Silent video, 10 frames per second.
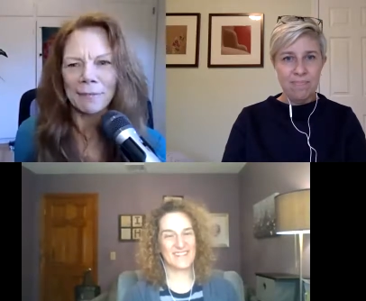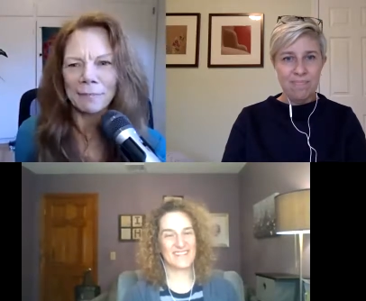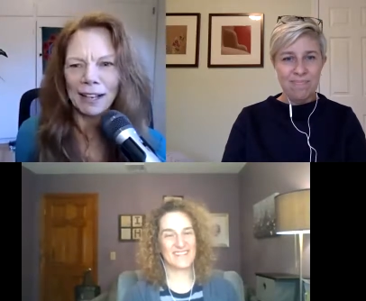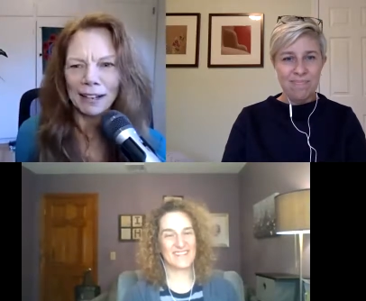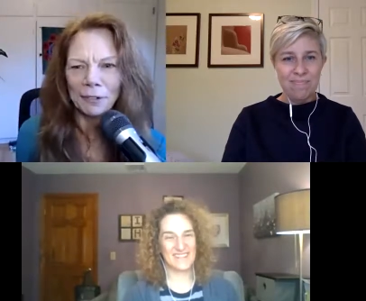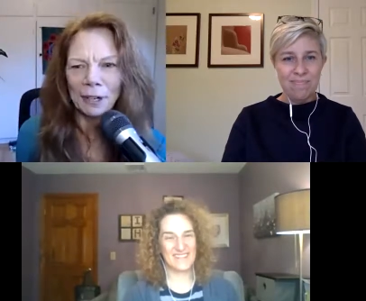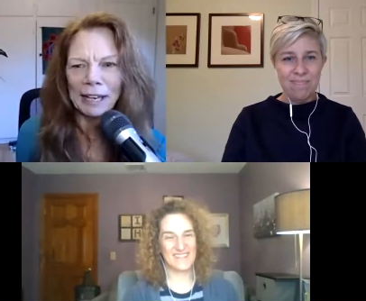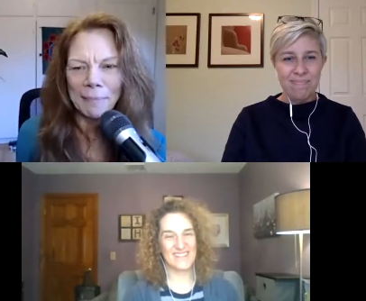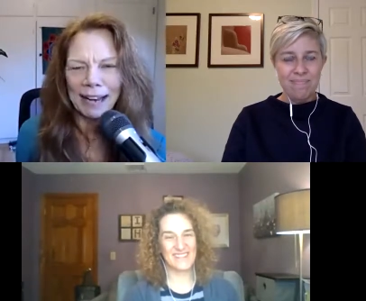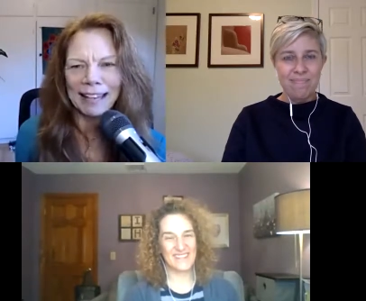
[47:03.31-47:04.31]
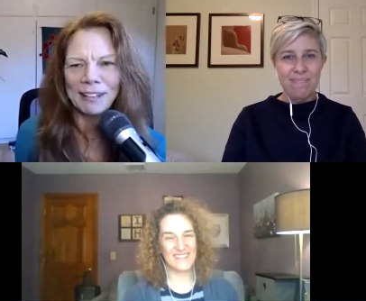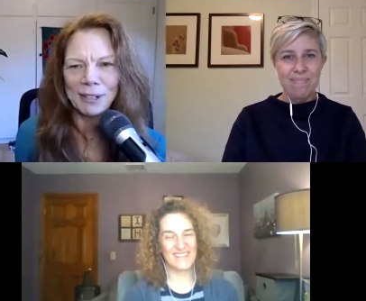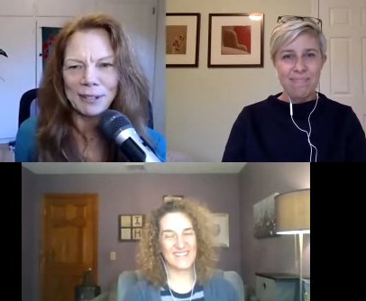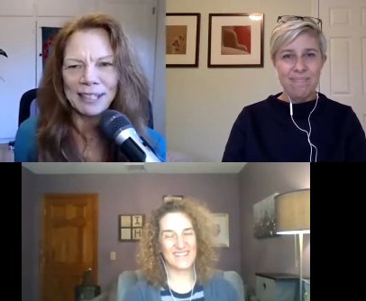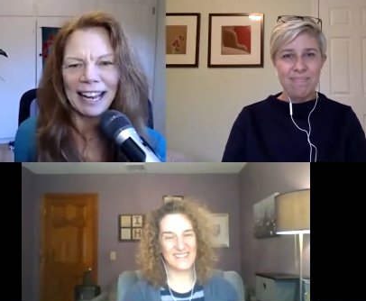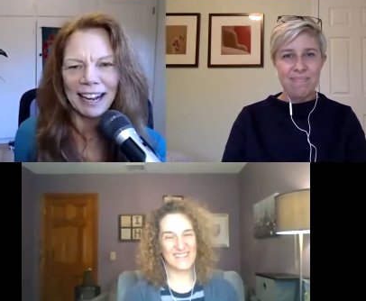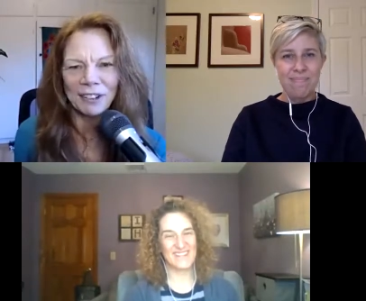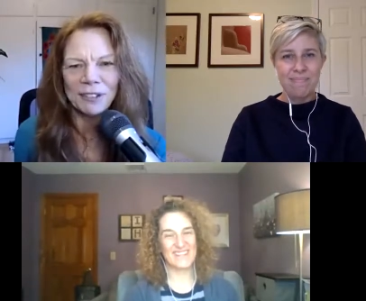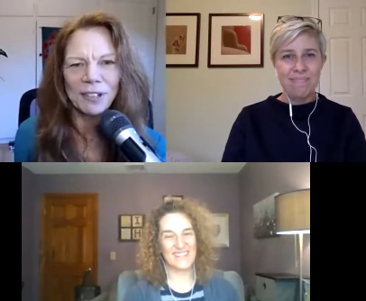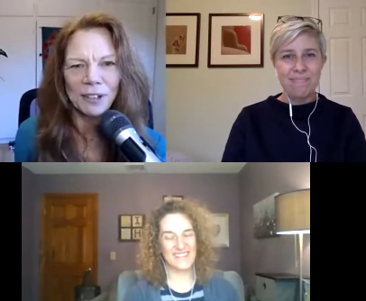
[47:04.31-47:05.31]
Speaker 1: I'm, I want to get back into it
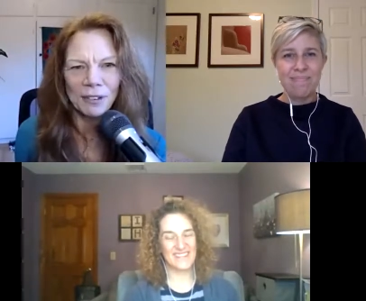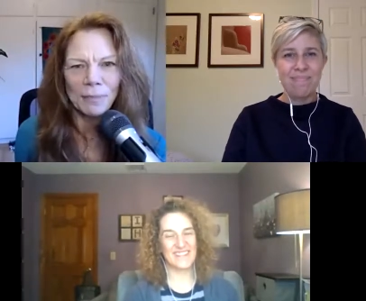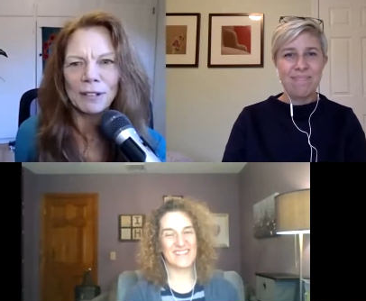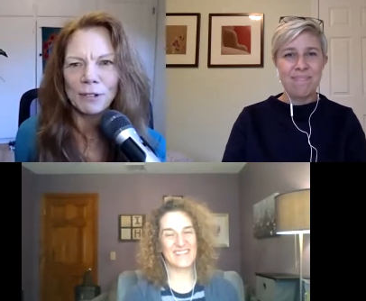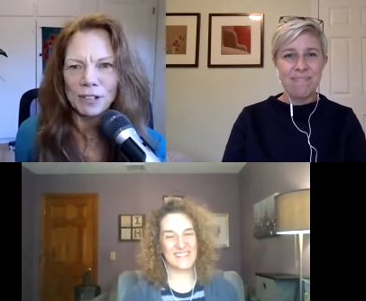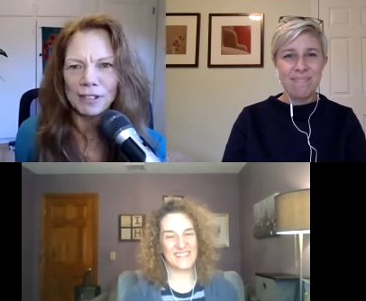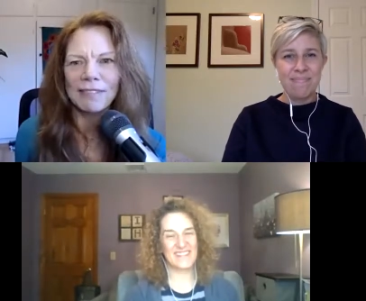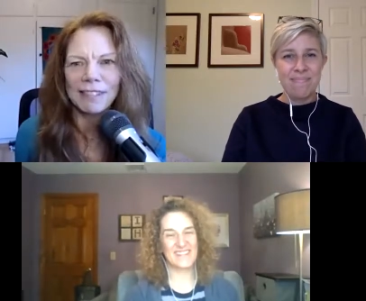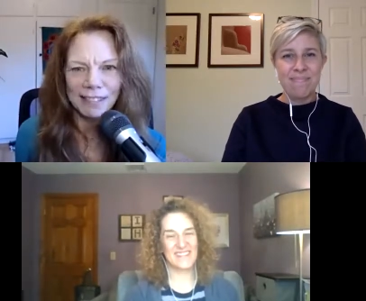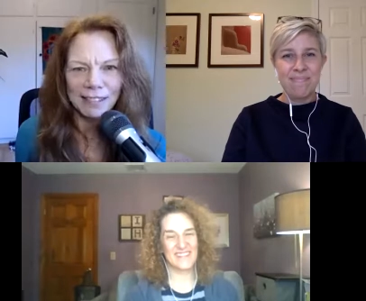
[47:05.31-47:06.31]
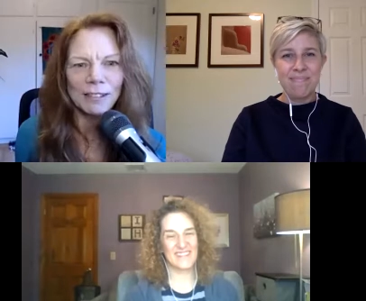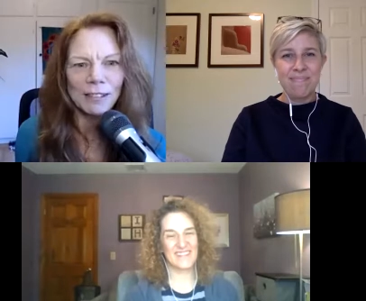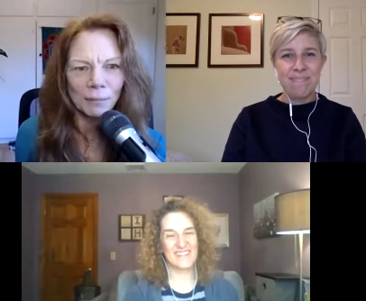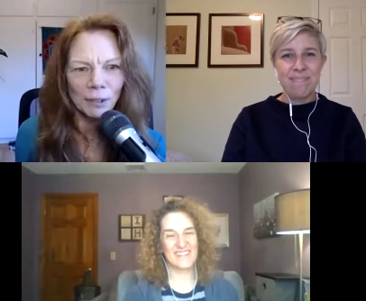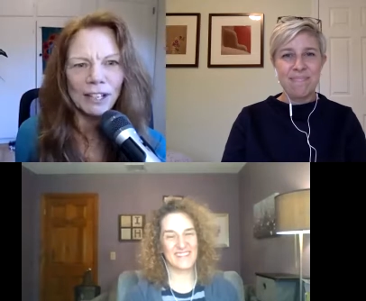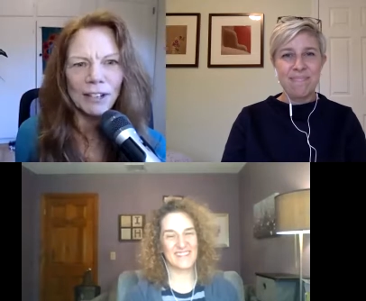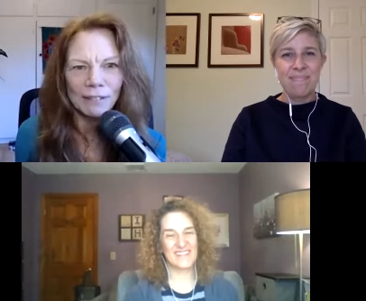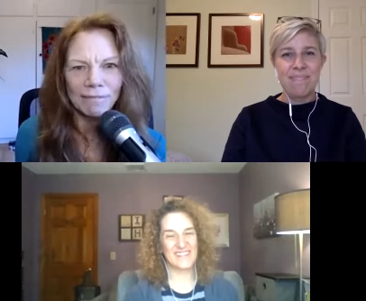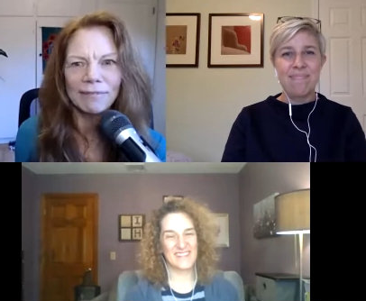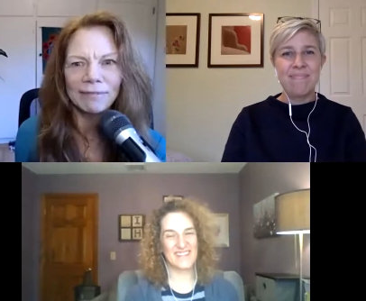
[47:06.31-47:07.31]
now. So, the, but there's some really good
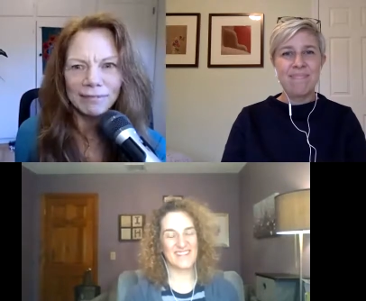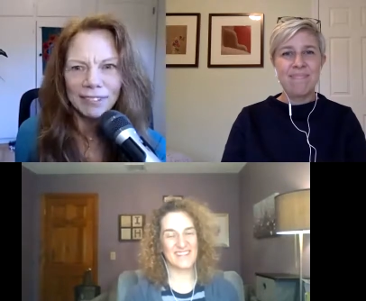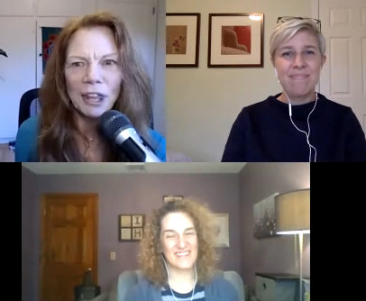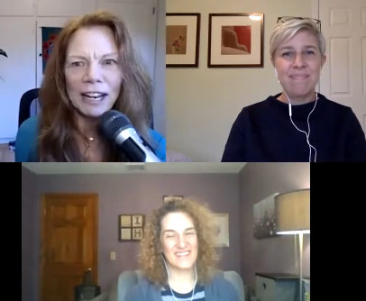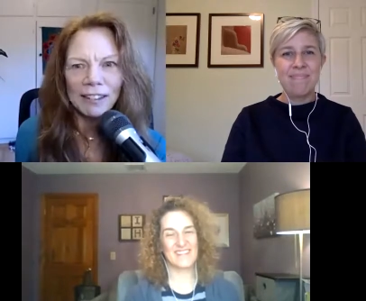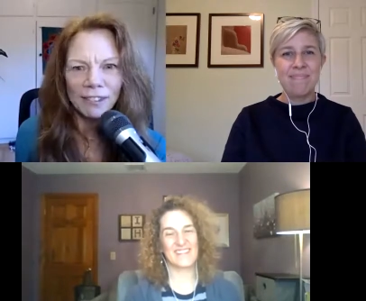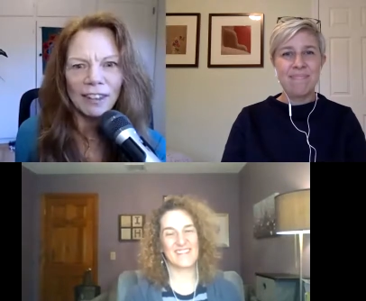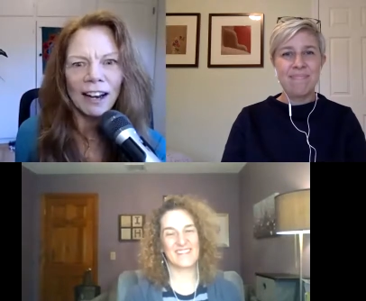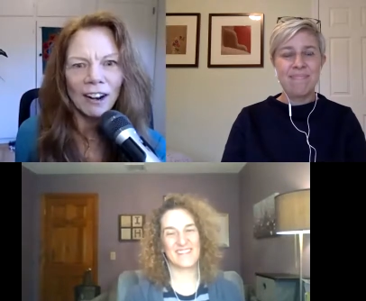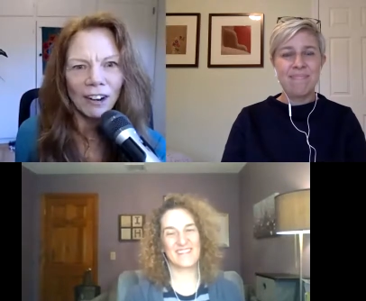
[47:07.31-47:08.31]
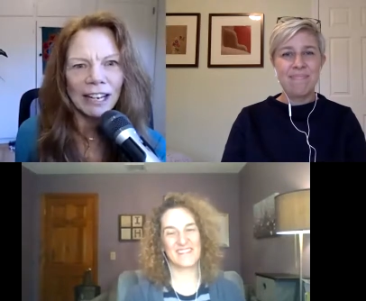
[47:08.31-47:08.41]
things in there.